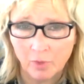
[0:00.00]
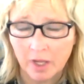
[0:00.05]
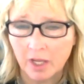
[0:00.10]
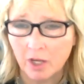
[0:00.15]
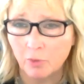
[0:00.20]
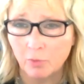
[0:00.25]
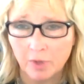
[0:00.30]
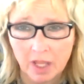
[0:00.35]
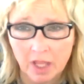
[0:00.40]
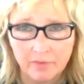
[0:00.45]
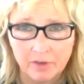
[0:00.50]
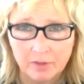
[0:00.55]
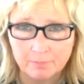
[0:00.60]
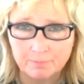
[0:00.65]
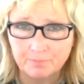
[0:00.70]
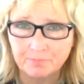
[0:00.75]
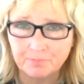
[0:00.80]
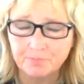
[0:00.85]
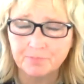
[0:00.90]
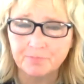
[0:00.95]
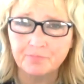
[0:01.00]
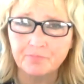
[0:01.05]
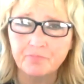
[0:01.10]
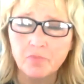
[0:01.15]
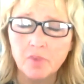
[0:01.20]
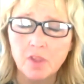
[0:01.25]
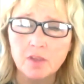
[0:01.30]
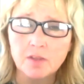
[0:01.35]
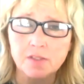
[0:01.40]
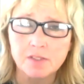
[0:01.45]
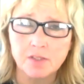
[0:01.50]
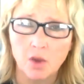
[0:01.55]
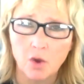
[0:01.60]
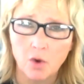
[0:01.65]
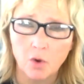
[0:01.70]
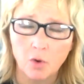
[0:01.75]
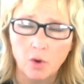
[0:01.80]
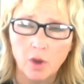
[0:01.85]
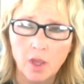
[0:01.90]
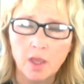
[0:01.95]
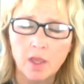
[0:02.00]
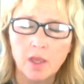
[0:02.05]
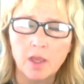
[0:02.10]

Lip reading: way or whatever. So